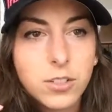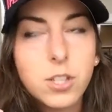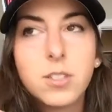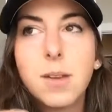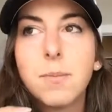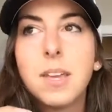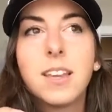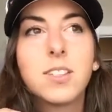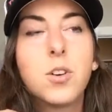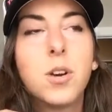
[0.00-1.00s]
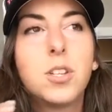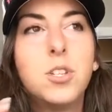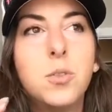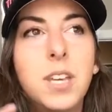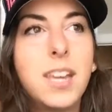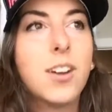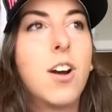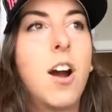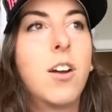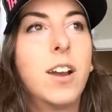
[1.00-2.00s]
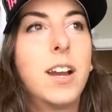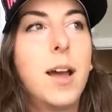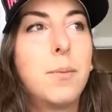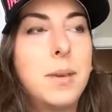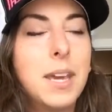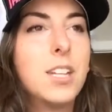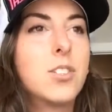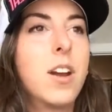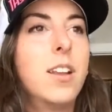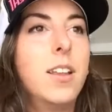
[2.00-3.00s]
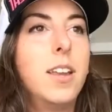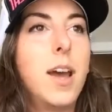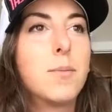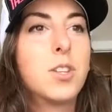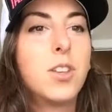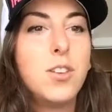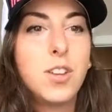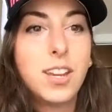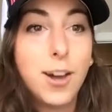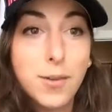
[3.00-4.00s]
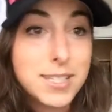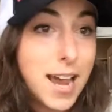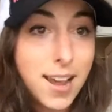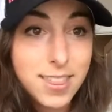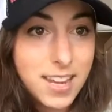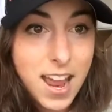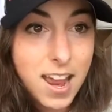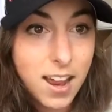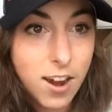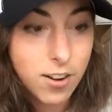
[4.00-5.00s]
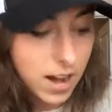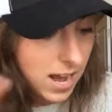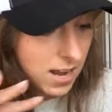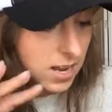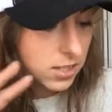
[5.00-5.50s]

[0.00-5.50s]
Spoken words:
Do something that's going to get your heart rate up, get adrenaline up so you can go attack the day, all right?